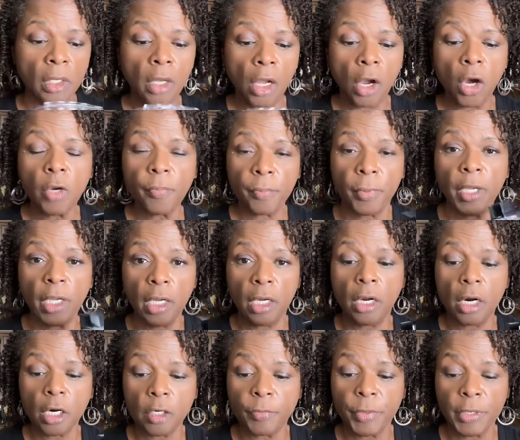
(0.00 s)
hard
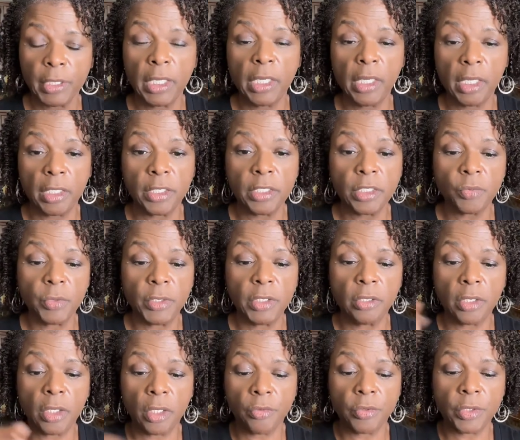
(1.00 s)
pecans when
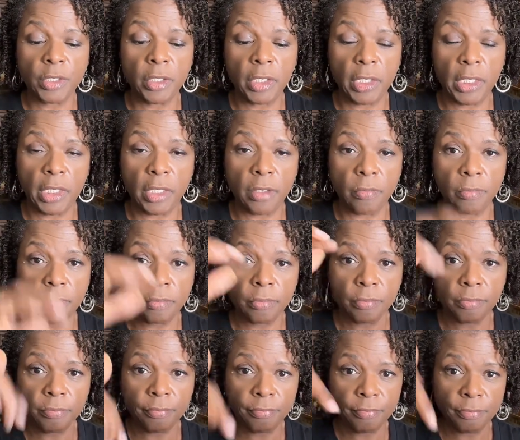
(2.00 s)
you go to
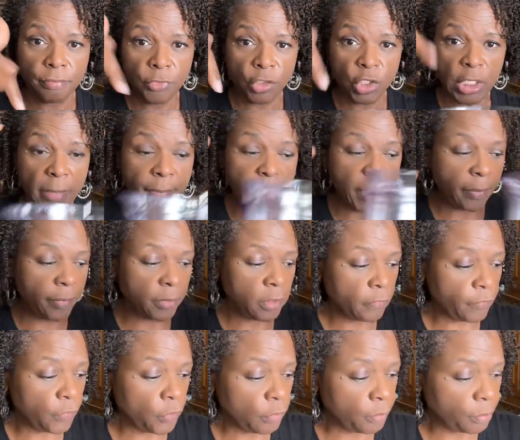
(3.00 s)
chop it up in
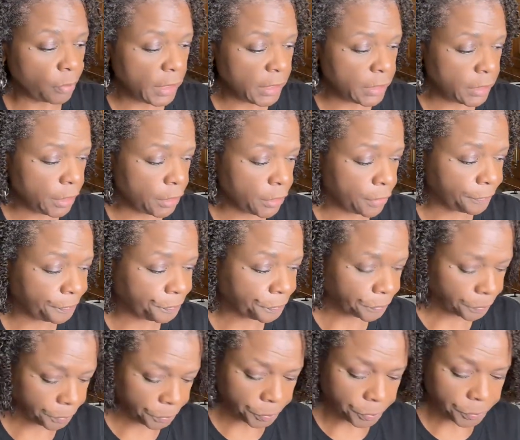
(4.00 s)
the food
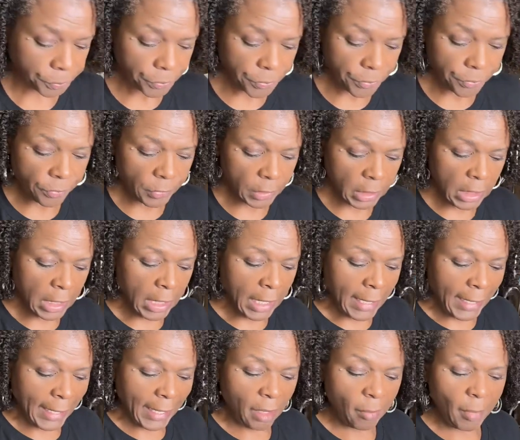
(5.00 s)
processor.
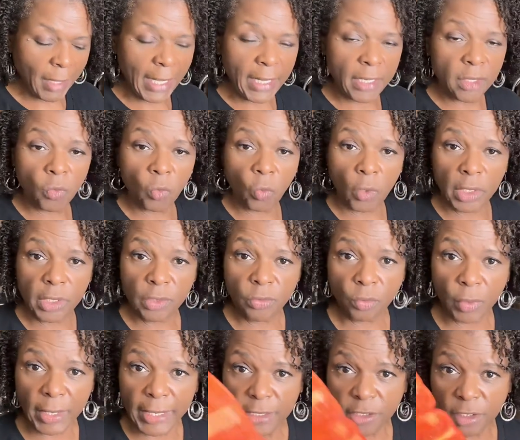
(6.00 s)
I'm adding
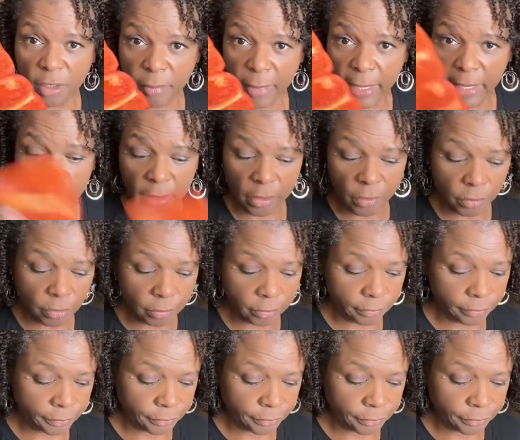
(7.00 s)
1 red tomato.